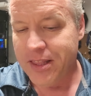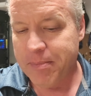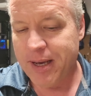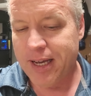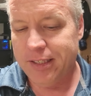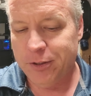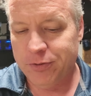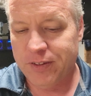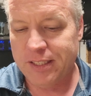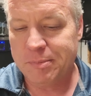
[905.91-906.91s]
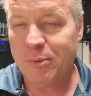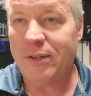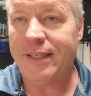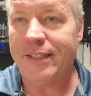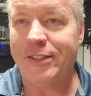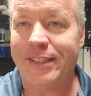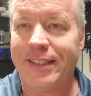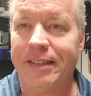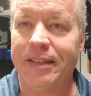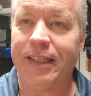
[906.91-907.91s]
the bad interface bridge
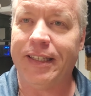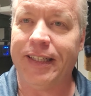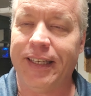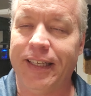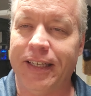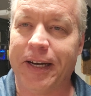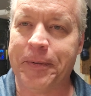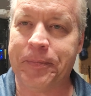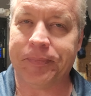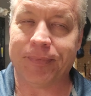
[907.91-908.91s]
and the